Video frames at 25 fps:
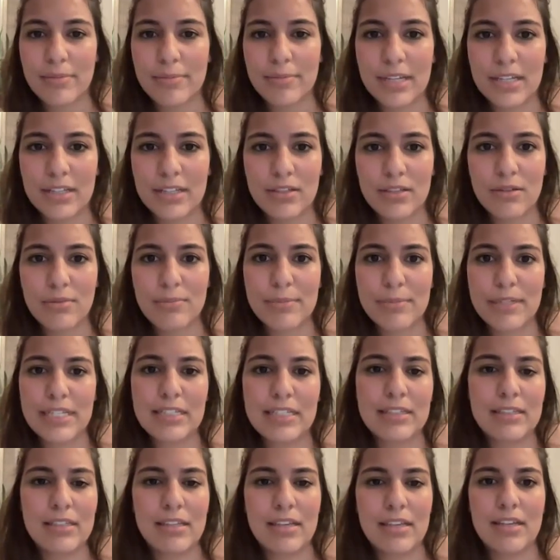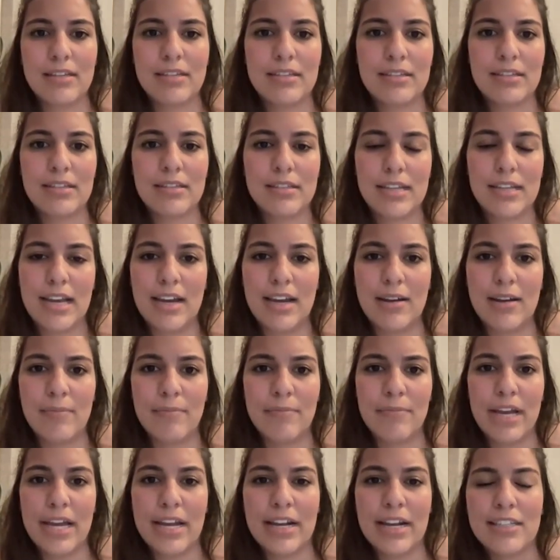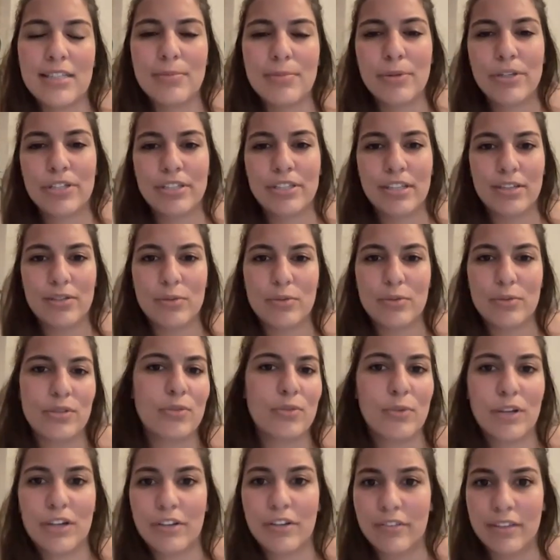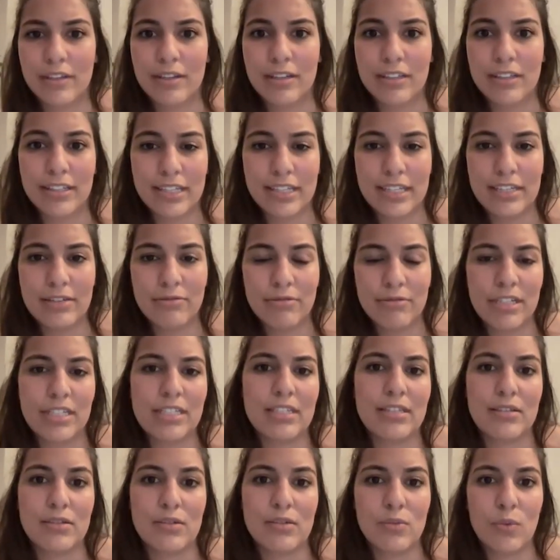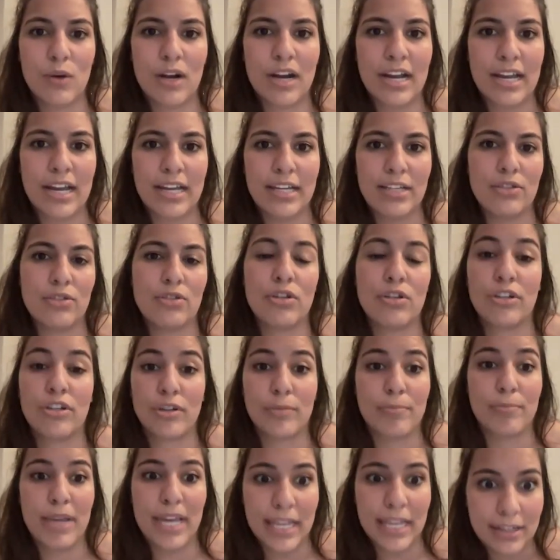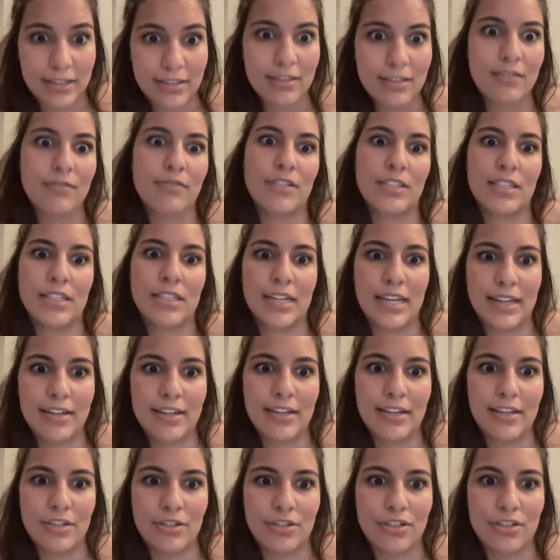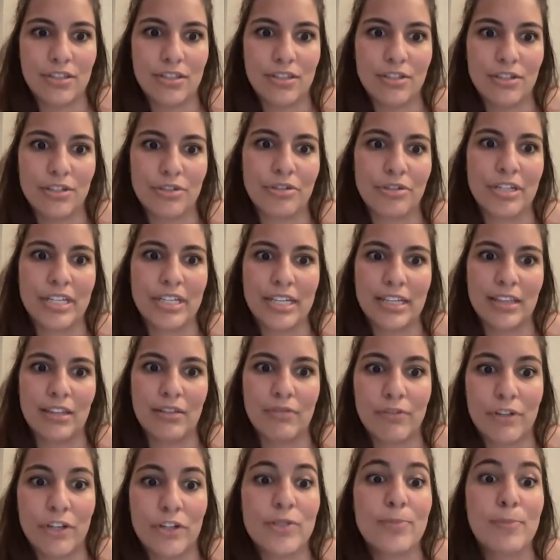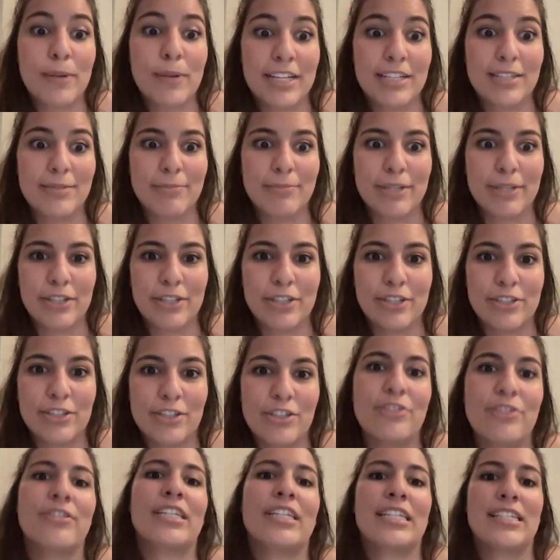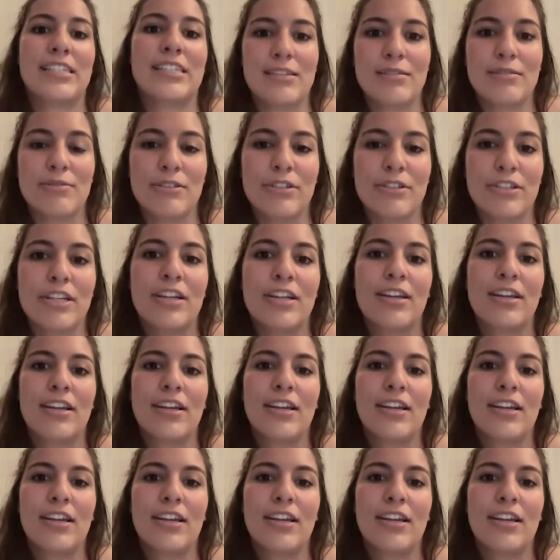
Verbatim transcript: that makes complete sense. Um, and I suppose that's also one of the key reasons why it's so competitive to get into the degree in the first place, because you need to